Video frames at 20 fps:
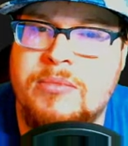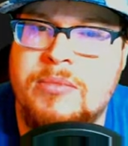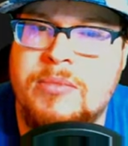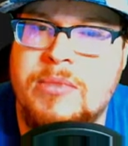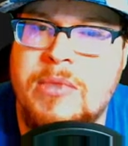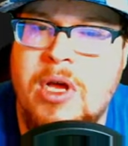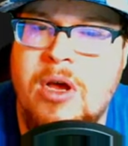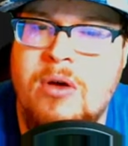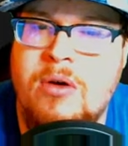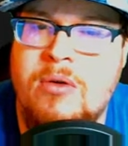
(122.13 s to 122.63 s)

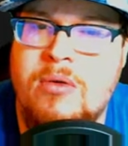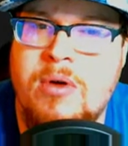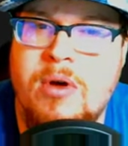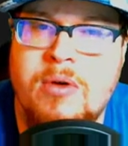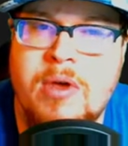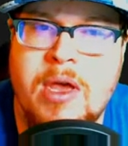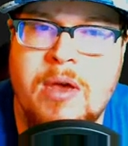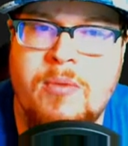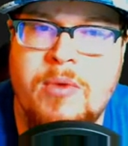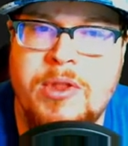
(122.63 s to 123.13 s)
oh,
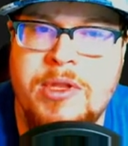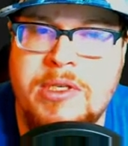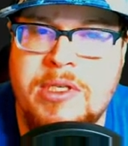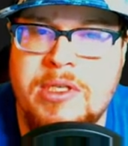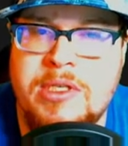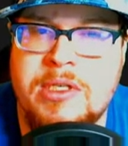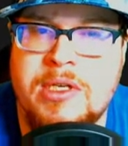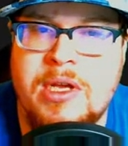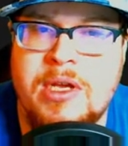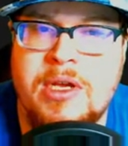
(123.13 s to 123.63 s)
okay, well this
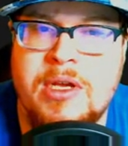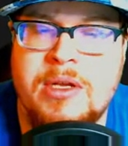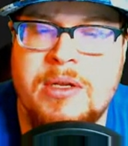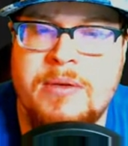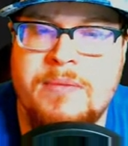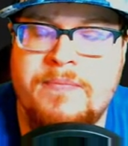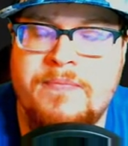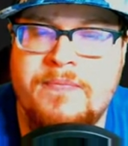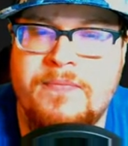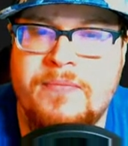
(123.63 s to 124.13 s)
is, uh,
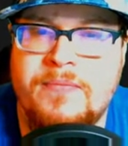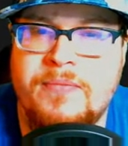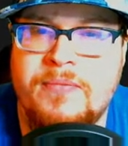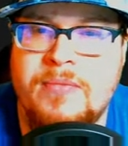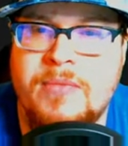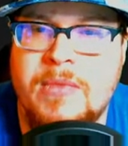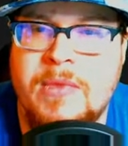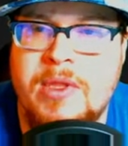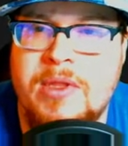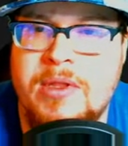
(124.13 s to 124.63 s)

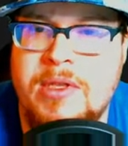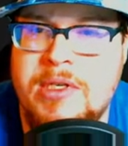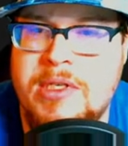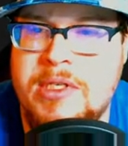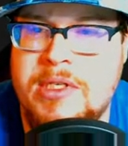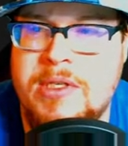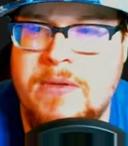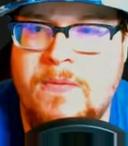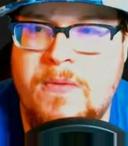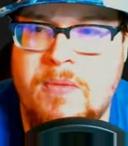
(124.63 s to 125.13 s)
this is
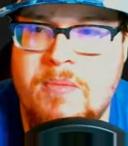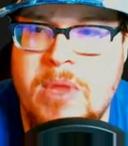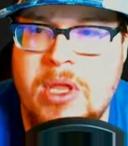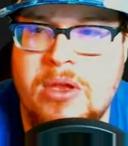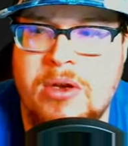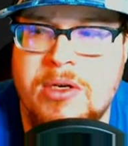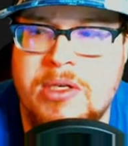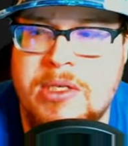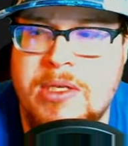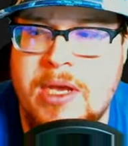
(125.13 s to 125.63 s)
the
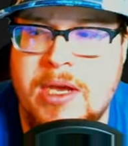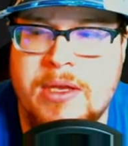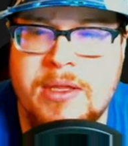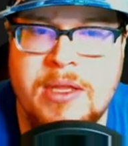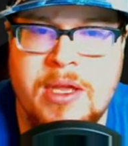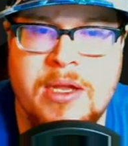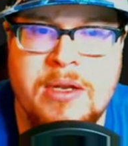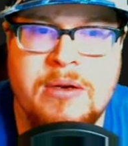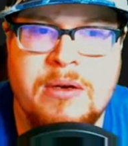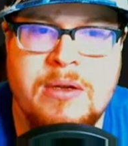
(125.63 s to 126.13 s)
Familiars deck
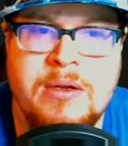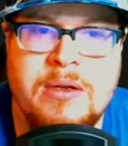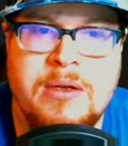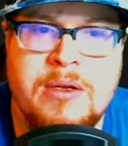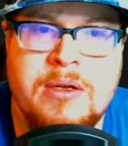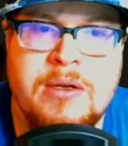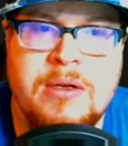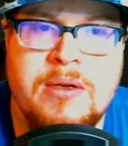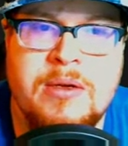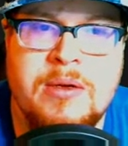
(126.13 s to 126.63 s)
then,
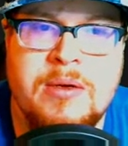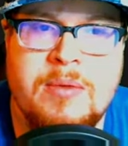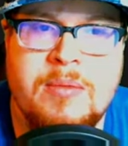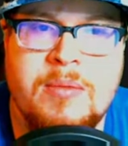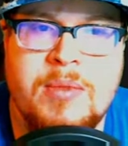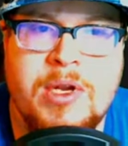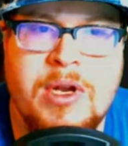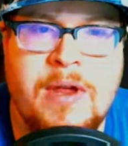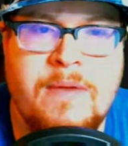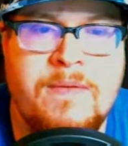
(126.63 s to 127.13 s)

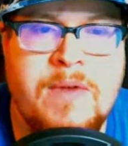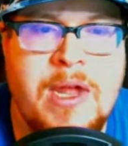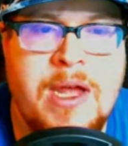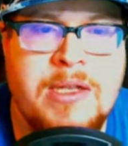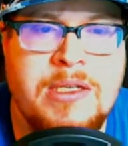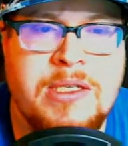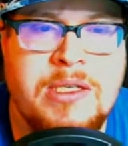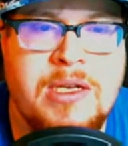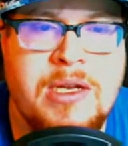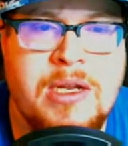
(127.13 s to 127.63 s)
but I've not
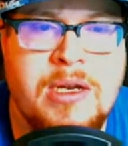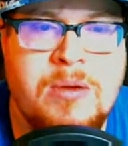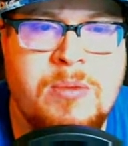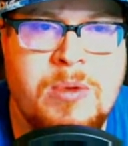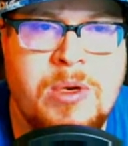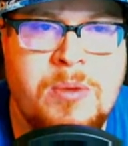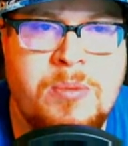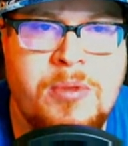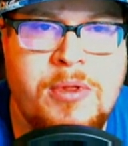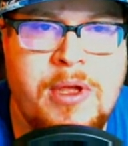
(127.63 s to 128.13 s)
seen
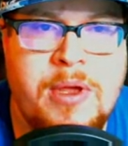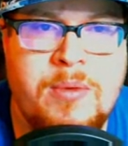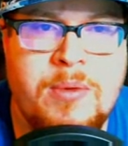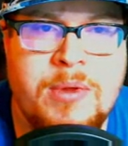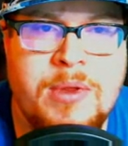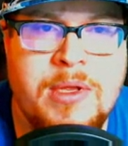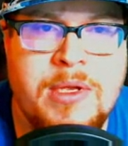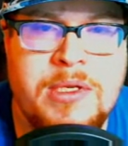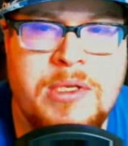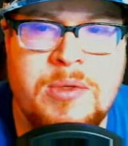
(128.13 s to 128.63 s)
anybody play with
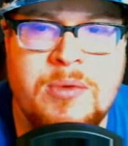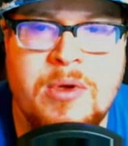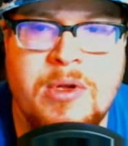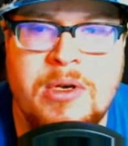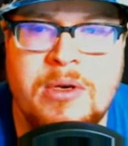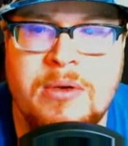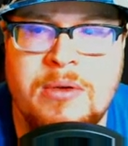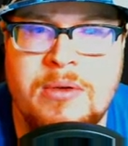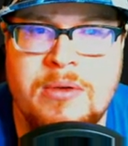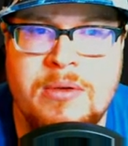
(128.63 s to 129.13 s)
this
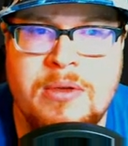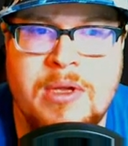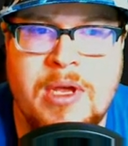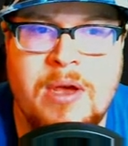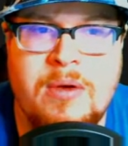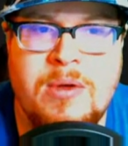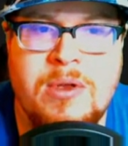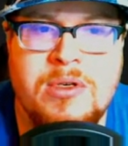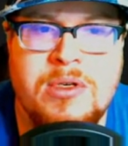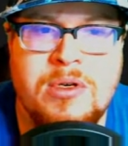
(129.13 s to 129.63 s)
one.
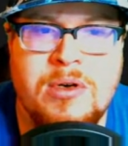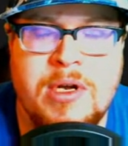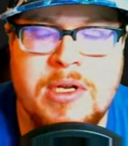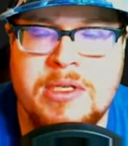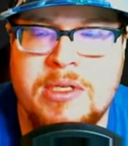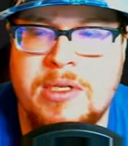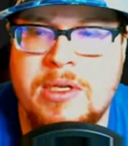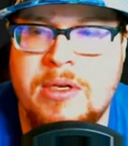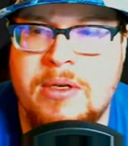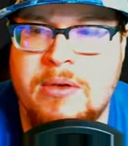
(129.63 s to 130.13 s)
How
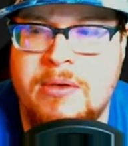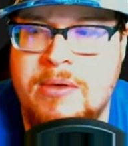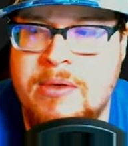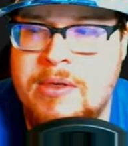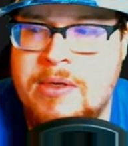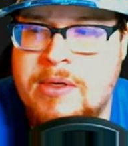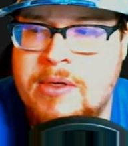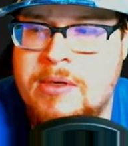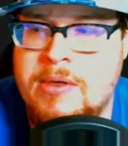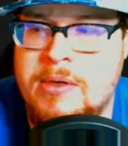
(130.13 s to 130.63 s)
interesting.
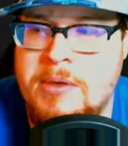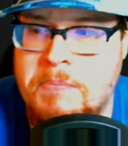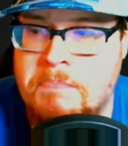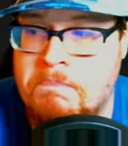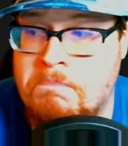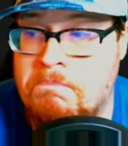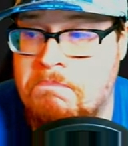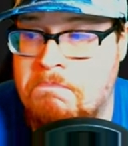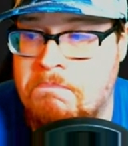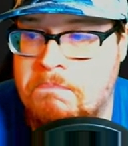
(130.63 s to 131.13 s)

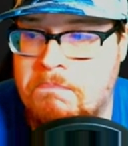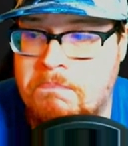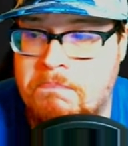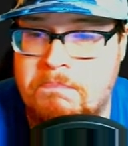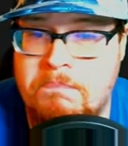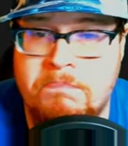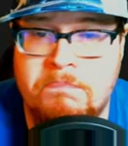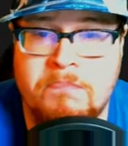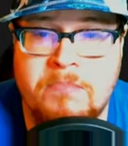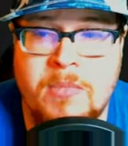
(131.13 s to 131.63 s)

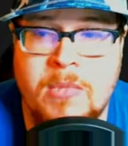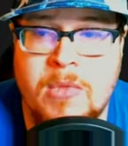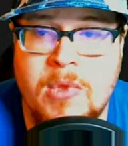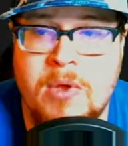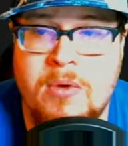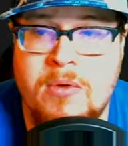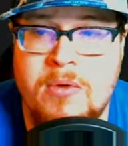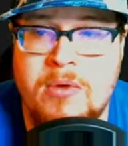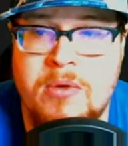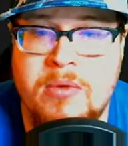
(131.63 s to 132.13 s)
Hmm,
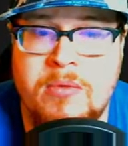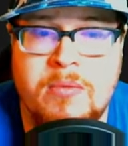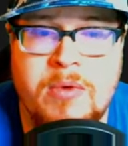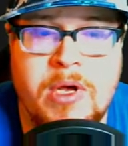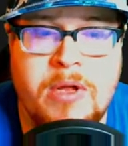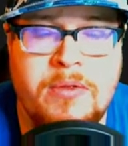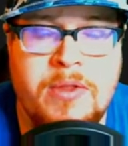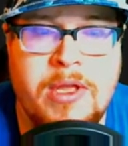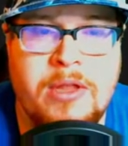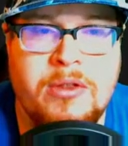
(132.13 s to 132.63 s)

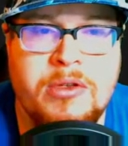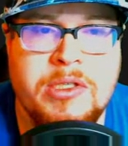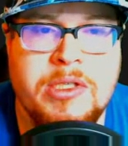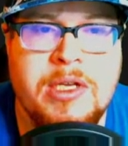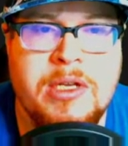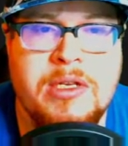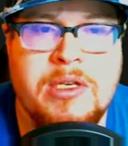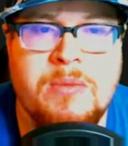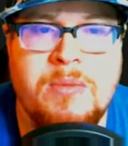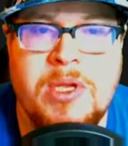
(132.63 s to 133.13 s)
well, that looks
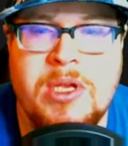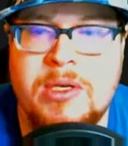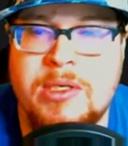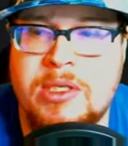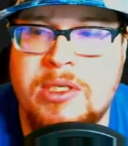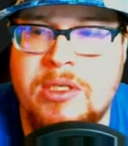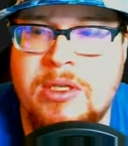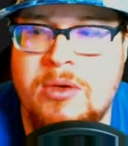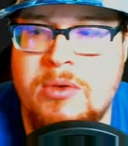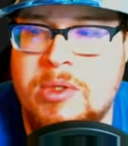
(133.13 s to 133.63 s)
like to be a
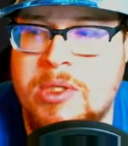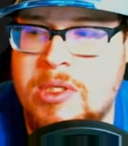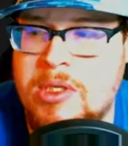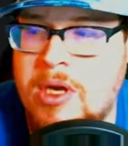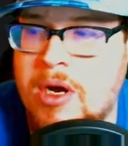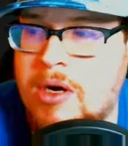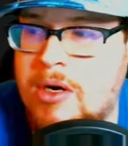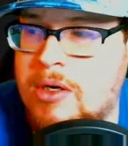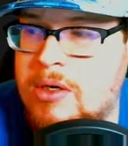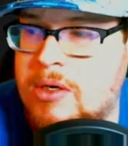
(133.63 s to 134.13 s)
slow
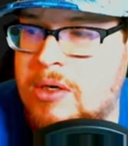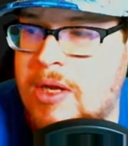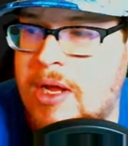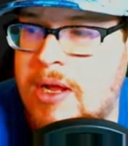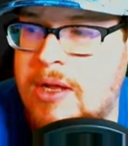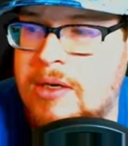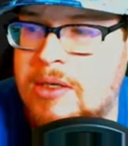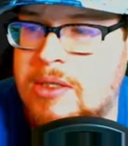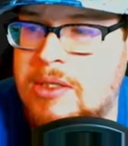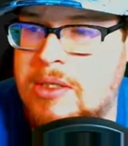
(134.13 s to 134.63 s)
start,
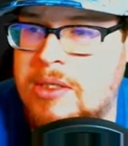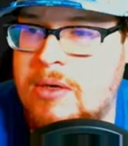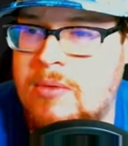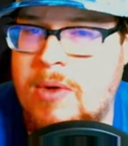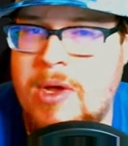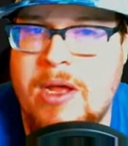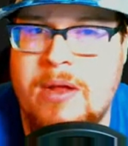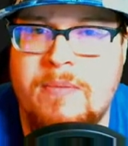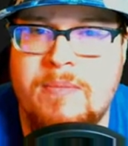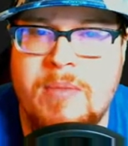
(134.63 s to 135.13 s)
honestly.
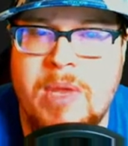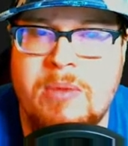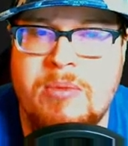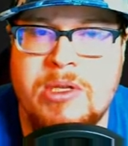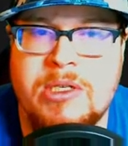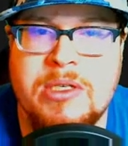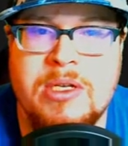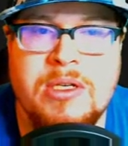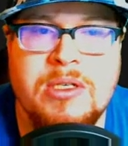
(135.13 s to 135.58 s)
Well, maybe it's not